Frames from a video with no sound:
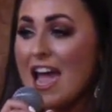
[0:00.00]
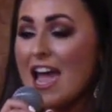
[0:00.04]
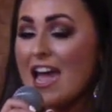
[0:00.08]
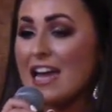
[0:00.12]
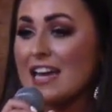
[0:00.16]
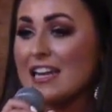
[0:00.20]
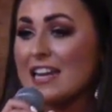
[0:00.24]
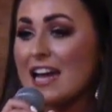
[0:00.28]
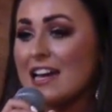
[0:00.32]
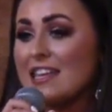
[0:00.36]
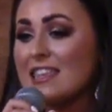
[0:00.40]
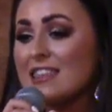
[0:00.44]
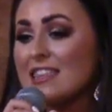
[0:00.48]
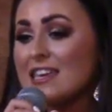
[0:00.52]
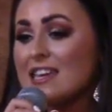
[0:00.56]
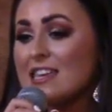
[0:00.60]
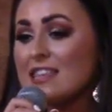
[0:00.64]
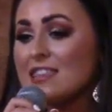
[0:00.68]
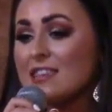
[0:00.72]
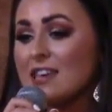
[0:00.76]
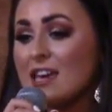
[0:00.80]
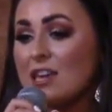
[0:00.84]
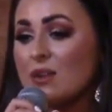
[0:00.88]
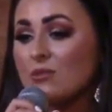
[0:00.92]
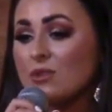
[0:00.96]
And I think
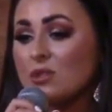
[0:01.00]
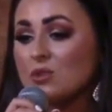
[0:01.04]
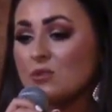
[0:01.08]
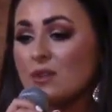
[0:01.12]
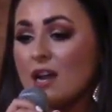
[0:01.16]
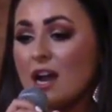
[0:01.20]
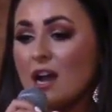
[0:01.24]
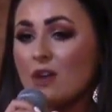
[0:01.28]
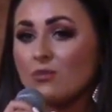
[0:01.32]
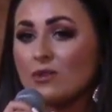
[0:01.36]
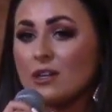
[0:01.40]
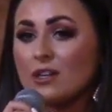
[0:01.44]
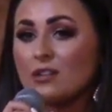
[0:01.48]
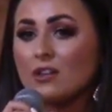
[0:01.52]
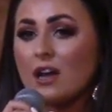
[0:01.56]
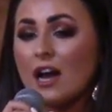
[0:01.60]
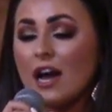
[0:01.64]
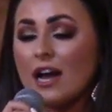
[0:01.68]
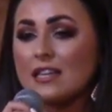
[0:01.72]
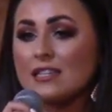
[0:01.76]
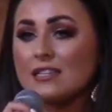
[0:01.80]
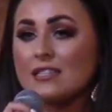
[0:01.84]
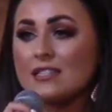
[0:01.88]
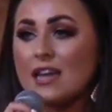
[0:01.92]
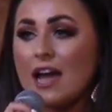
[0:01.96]
then was when I
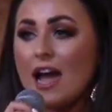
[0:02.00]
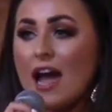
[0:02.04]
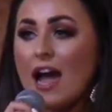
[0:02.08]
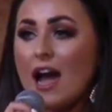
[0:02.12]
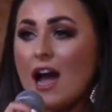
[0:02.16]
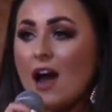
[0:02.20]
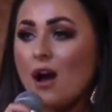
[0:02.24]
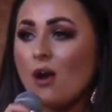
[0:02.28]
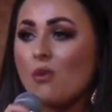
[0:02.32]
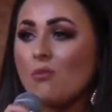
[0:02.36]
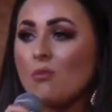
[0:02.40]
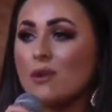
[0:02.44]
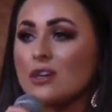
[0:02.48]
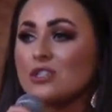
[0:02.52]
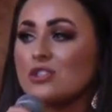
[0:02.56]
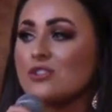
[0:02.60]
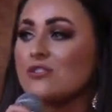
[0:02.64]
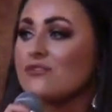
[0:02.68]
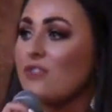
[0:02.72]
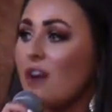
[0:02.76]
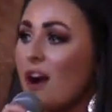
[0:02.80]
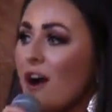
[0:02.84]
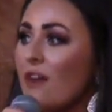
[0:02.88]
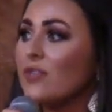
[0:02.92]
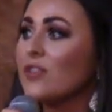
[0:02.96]
realized how much
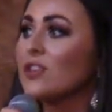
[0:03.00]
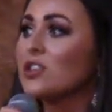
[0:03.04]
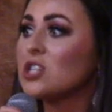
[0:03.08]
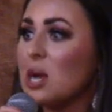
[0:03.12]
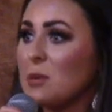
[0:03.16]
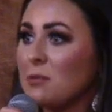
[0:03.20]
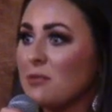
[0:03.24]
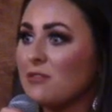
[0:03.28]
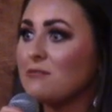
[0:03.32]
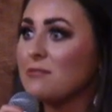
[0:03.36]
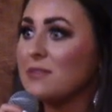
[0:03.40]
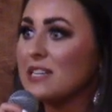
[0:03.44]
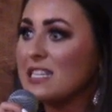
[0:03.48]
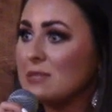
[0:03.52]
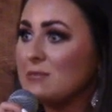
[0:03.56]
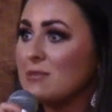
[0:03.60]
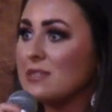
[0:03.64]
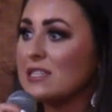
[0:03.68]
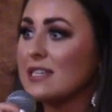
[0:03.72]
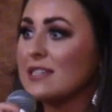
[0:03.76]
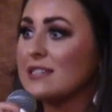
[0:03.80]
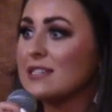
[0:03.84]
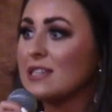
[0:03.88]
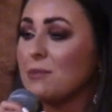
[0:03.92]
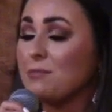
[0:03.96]
fun the job of Miss
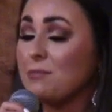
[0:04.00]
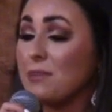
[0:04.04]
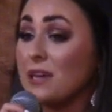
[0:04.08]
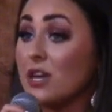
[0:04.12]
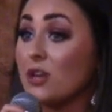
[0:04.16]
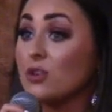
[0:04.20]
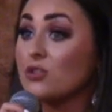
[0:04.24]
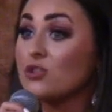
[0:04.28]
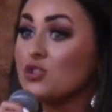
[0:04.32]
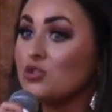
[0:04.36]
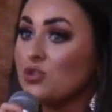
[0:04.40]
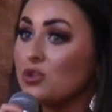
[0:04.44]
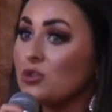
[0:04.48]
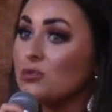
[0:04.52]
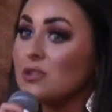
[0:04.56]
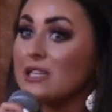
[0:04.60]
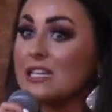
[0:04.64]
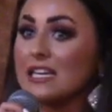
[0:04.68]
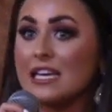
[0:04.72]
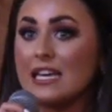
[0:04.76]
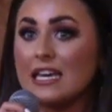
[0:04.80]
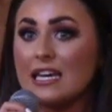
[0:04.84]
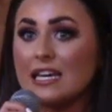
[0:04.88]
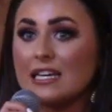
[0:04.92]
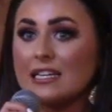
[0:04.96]
Mississippi truly
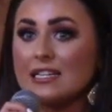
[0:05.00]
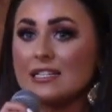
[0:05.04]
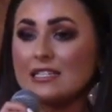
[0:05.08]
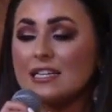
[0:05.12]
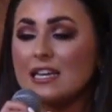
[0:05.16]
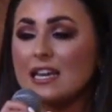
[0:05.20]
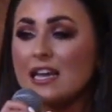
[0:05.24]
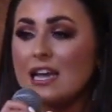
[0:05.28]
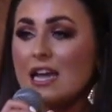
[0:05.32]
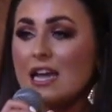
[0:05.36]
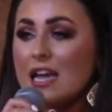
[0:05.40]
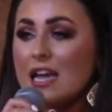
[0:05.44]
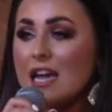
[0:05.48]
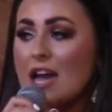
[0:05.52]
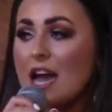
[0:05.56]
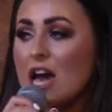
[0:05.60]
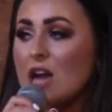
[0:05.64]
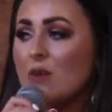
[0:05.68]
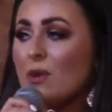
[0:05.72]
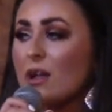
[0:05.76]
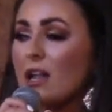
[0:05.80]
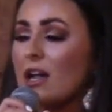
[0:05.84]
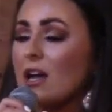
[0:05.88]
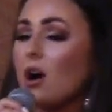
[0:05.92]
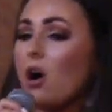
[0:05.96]
is.
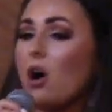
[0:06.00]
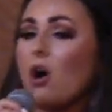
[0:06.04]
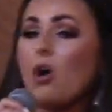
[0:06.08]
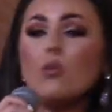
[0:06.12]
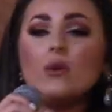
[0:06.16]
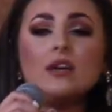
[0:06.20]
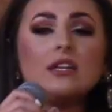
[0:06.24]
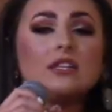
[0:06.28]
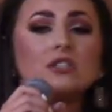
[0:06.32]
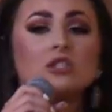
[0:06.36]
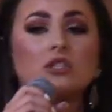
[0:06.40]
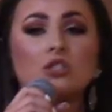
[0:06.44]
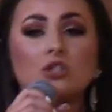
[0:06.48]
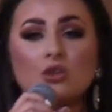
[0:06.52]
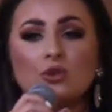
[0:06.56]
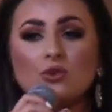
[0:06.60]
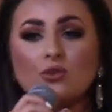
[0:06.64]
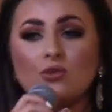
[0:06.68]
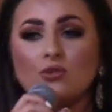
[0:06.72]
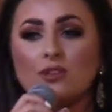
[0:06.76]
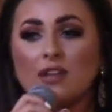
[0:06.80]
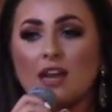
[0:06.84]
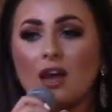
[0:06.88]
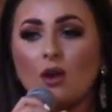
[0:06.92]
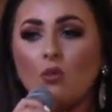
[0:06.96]
And while I always
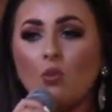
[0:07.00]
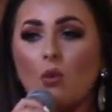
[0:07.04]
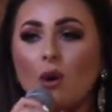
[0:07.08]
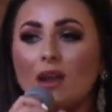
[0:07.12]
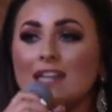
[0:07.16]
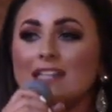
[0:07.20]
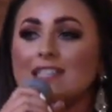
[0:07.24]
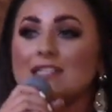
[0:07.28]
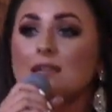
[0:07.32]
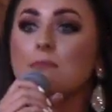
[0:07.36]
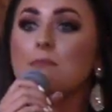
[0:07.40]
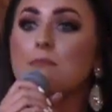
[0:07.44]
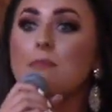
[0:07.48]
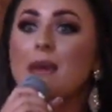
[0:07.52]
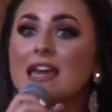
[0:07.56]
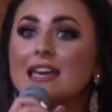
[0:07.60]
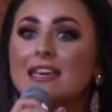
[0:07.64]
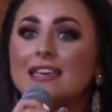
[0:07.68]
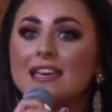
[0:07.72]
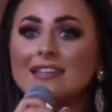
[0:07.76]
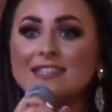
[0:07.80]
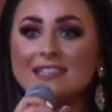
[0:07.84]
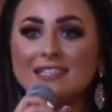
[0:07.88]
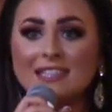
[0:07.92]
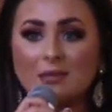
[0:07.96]
knew that I wanted to
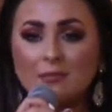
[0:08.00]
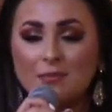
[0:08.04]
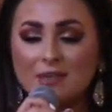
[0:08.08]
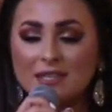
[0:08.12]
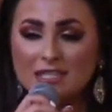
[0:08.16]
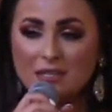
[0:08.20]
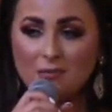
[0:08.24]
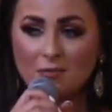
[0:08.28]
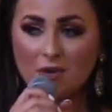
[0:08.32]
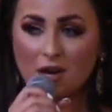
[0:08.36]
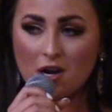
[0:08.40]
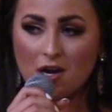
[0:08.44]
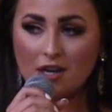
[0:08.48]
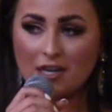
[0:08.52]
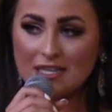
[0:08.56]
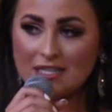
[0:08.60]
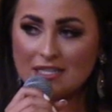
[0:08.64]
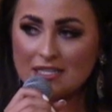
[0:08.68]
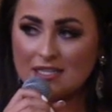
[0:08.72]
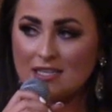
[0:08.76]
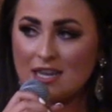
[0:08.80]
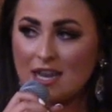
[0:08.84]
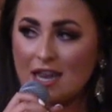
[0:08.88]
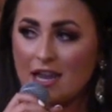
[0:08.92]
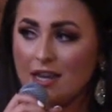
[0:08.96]
make it to the Miss America
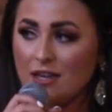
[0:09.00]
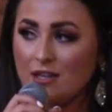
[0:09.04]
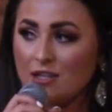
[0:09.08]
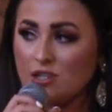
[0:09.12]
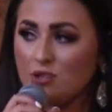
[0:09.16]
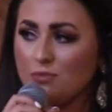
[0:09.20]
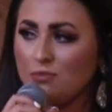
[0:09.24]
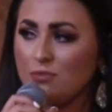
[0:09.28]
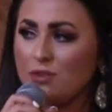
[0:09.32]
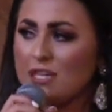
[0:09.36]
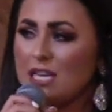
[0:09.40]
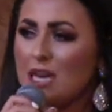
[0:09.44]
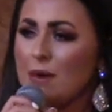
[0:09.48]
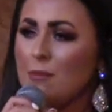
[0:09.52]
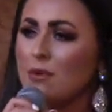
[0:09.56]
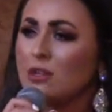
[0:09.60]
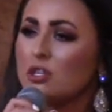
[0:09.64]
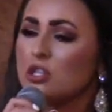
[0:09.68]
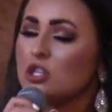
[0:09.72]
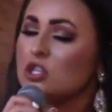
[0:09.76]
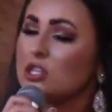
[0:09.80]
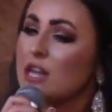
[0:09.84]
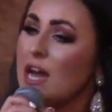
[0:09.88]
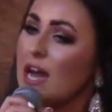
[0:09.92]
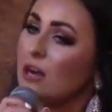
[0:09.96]
stage, being able
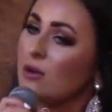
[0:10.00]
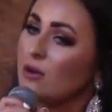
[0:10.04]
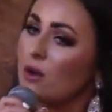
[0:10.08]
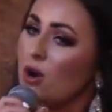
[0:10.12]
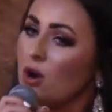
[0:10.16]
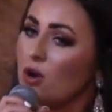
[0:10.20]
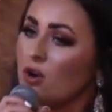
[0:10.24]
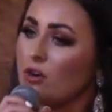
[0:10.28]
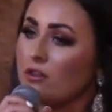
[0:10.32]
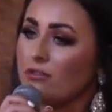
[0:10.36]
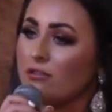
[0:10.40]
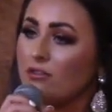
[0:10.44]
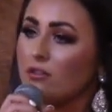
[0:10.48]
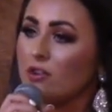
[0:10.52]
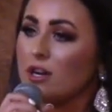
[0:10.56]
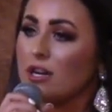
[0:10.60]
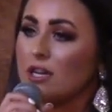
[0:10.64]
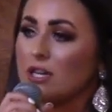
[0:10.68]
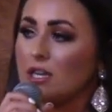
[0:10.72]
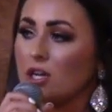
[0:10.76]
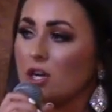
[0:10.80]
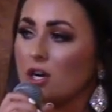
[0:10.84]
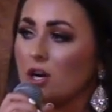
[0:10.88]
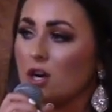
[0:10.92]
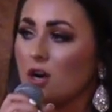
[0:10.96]
to shadow her for a
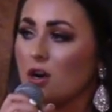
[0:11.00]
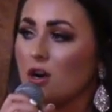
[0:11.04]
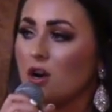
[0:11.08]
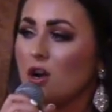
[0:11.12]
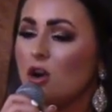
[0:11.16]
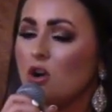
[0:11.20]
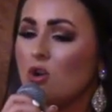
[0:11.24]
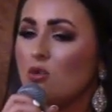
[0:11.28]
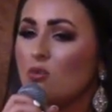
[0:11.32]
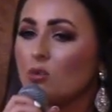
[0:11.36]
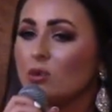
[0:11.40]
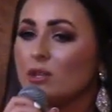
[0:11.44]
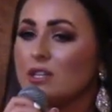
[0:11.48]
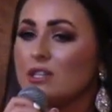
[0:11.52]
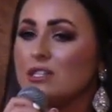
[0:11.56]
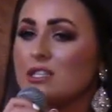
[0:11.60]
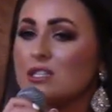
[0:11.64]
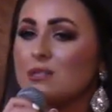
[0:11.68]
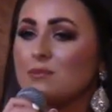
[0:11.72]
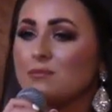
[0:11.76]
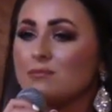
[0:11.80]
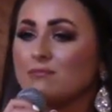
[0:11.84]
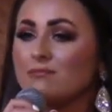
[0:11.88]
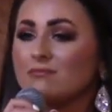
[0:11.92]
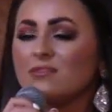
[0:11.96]
year really
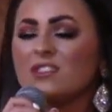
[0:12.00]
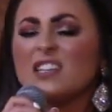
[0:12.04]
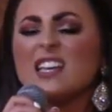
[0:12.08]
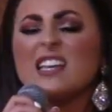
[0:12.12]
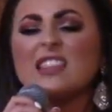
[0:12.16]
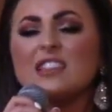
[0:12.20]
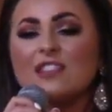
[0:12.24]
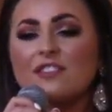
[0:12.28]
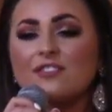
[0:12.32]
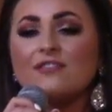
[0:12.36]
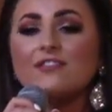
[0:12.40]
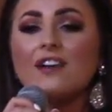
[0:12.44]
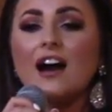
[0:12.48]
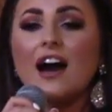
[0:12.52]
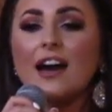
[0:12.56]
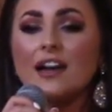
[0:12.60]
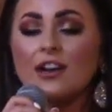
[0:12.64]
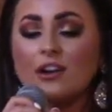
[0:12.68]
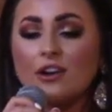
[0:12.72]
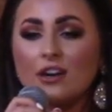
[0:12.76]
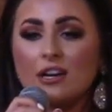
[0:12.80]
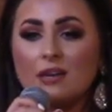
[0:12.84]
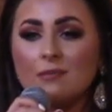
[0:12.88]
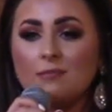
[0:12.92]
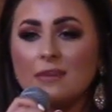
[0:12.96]
lit the
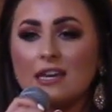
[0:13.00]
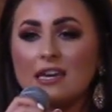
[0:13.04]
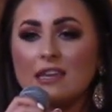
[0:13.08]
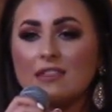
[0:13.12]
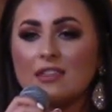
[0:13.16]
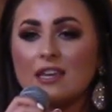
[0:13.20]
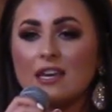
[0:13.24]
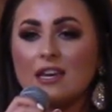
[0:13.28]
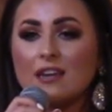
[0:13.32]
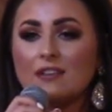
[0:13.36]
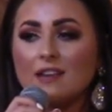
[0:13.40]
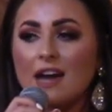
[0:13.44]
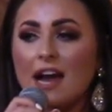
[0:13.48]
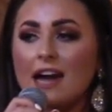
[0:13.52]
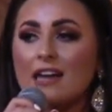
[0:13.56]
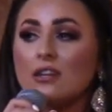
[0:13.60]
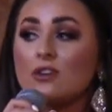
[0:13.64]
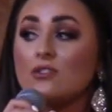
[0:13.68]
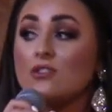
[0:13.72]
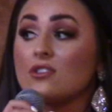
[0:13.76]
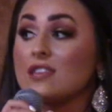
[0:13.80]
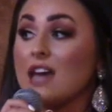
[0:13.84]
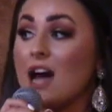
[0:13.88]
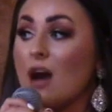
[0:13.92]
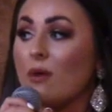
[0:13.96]
fire in me that I
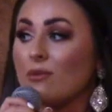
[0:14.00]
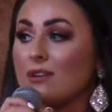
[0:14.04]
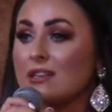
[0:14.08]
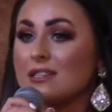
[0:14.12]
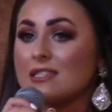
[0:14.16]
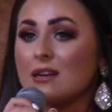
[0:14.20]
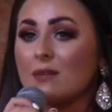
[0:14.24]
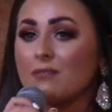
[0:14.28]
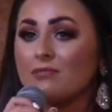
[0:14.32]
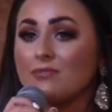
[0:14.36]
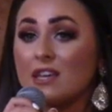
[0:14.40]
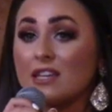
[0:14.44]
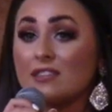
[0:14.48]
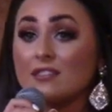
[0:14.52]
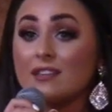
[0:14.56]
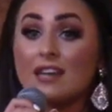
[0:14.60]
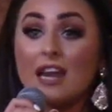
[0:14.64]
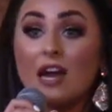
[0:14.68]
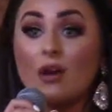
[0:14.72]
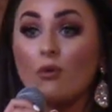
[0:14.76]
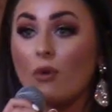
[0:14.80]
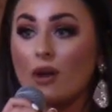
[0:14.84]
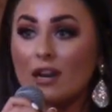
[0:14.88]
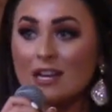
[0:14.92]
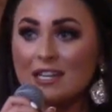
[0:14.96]
knew that was something that
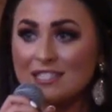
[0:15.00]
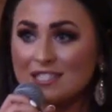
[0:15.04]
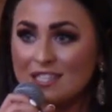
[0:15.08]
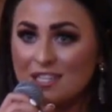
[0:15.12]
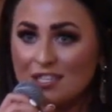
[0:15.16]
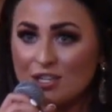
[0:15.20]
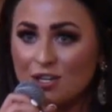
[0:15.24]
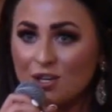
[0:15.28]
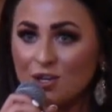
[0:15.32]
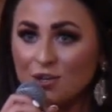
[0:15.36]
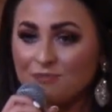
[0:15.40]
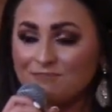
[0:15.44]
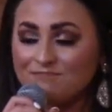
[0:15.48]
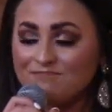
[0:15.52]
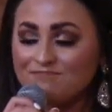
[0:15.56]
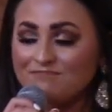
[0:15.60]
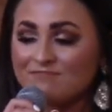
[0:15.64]
I wanted to do.